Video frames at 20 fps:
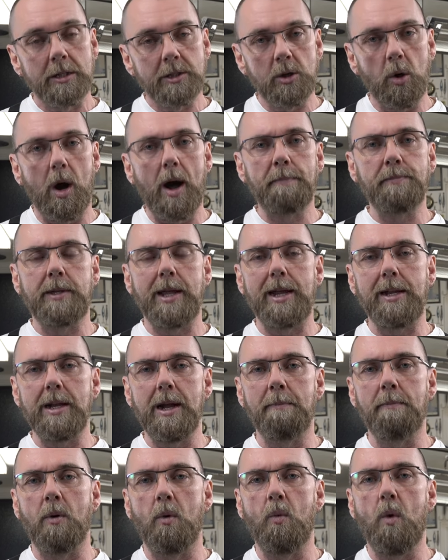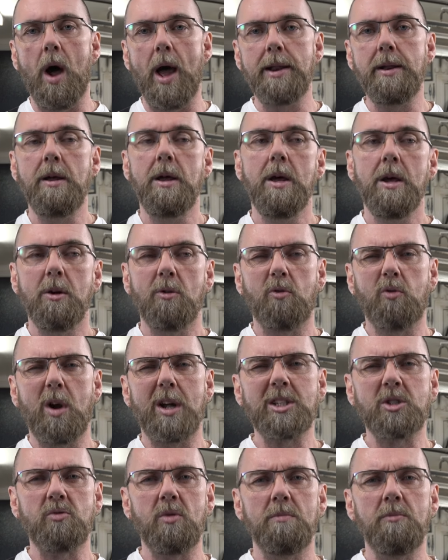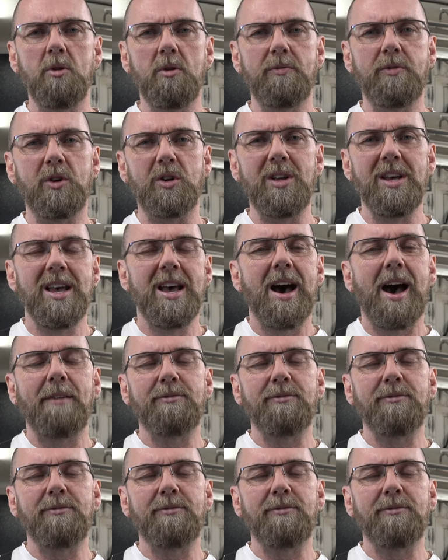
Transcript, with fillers: So update number one, rust removal.